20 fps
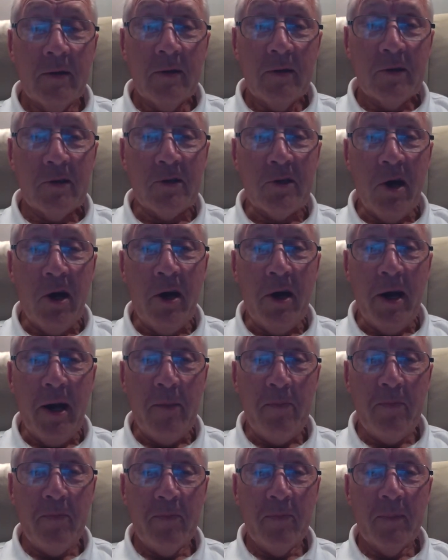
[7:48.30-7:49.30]
Sign
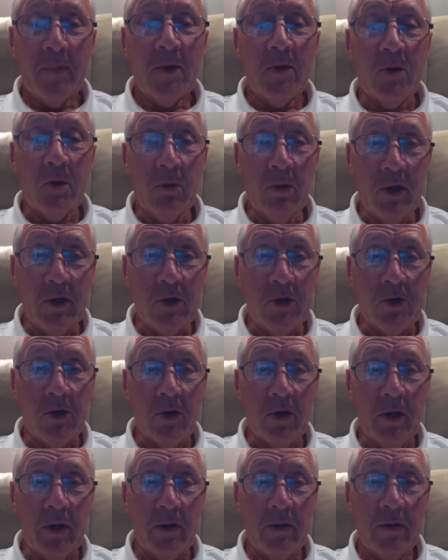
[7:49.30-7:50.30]
up, you will
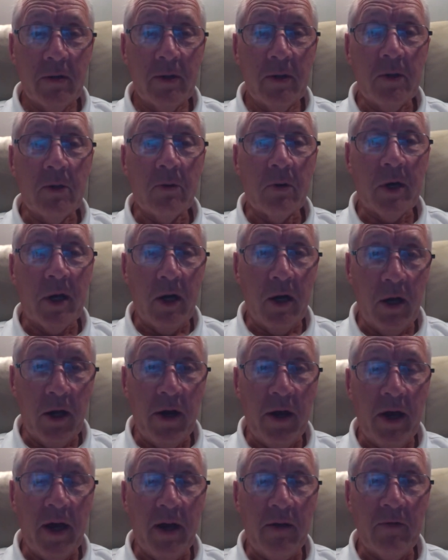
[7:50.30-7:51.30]
enjoy it, you will get a lot
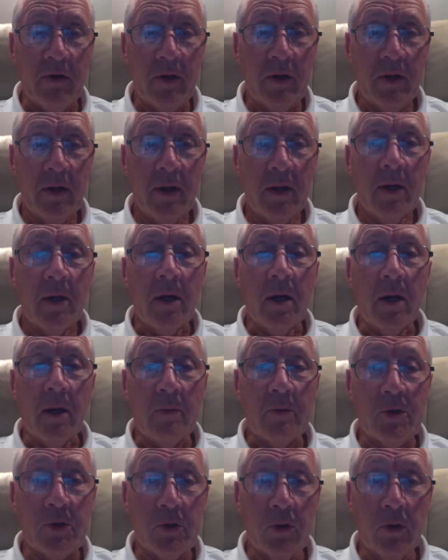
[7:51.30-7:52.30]
out of it, and I'm
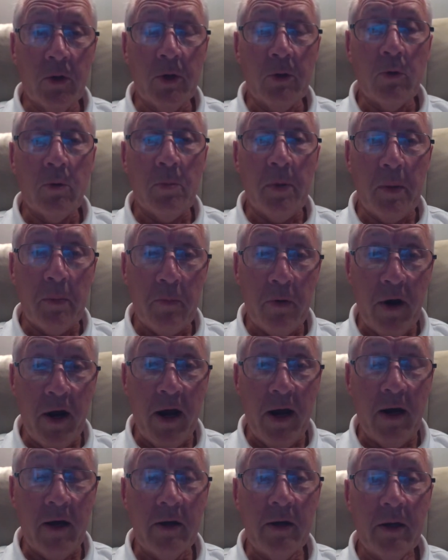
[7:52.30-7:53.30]
sure you will be
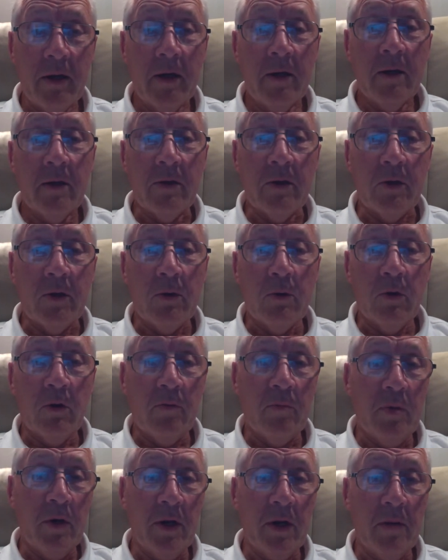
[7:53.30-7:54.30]
proud that you will
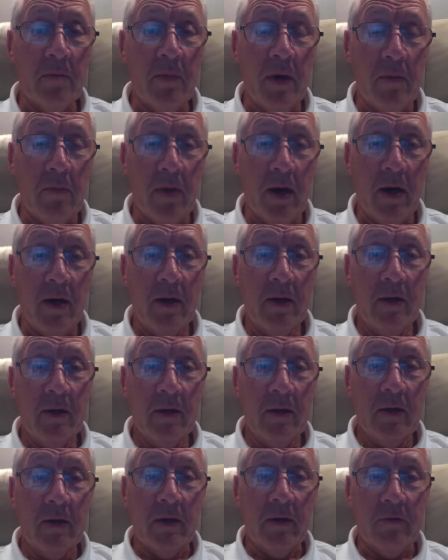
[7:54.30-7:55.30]
have been a member
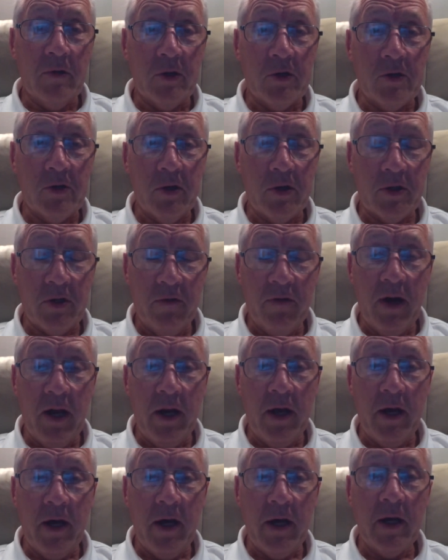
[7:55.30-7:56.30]
of this
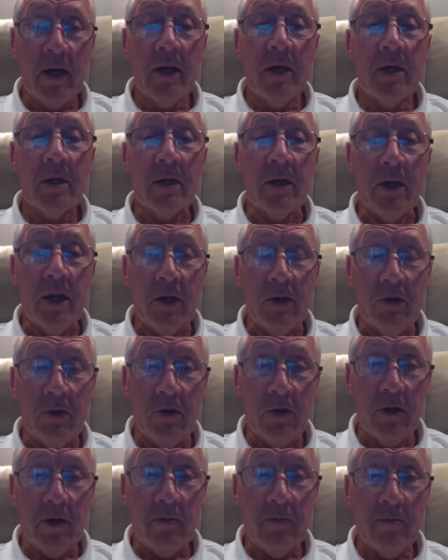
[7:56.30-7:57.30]
Chevalier Cadet
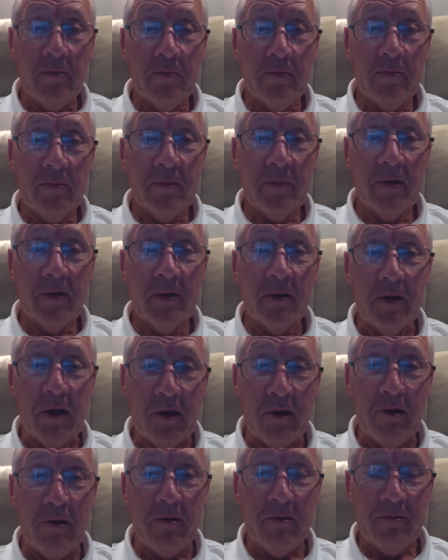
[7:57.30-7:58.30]
Unit.
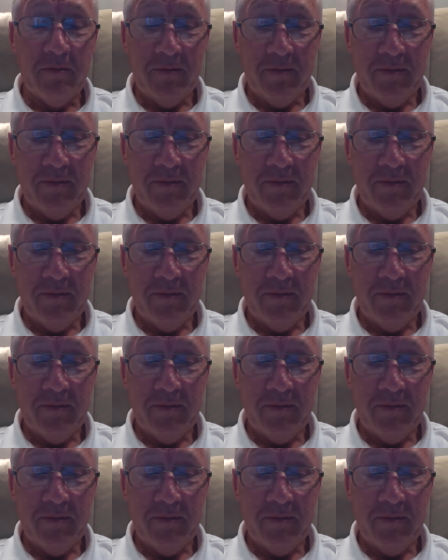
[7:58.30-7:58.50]
Thank you.